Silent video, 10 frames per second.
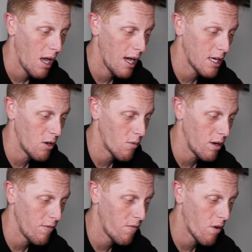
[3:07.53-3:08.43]
I can
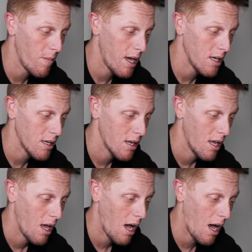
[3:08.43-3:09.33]
reformat it.
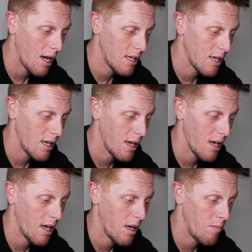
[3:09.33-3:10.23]
I
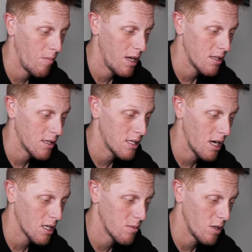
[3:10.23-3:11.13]
can make the
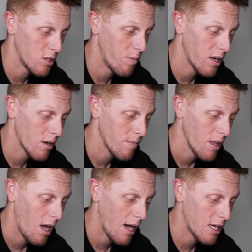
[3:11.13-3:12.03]
text much bigger.
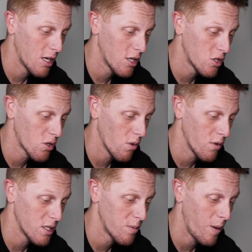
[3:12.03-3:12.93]
I can control
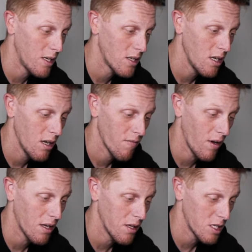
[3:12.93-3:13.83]
the spacing. If
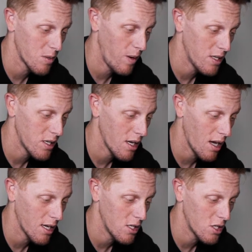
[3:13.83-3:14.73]
I click spacing,
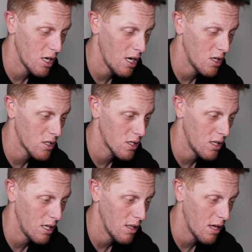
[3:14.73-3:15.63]
I can change
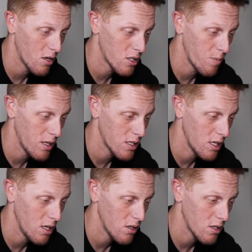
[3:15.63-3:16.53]
the letter spacing
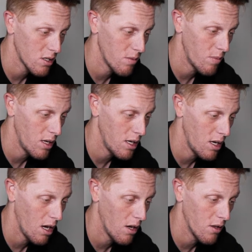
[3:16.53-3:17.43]
here to
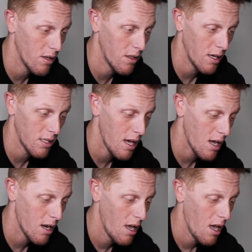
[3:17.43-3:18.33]
be like
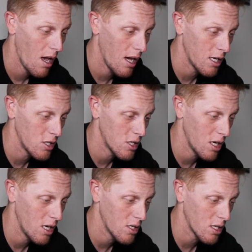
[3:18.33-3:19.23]
that. I can
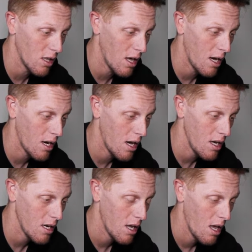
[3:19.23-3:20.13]
change the line
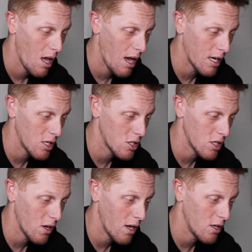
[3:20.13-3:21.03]
height. I can
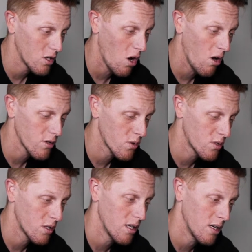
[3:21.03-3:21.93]
change all
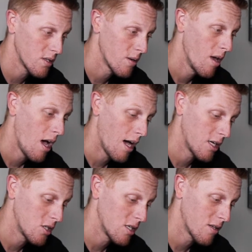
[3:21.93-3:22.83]
sorts of things. I
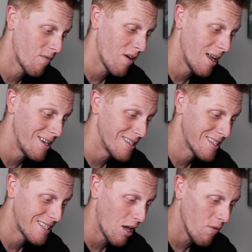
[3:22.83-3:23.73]
can change the font
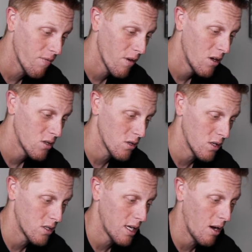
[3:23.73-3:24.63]
itself. So
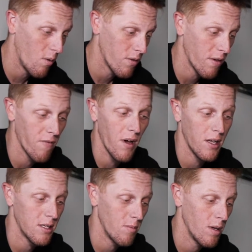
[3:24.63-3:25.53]
let's say I want the
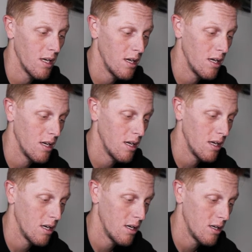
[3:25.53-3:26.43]
font to
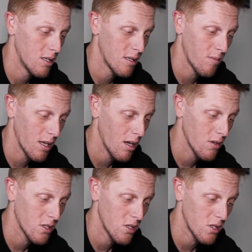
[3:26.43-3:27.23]
be something else.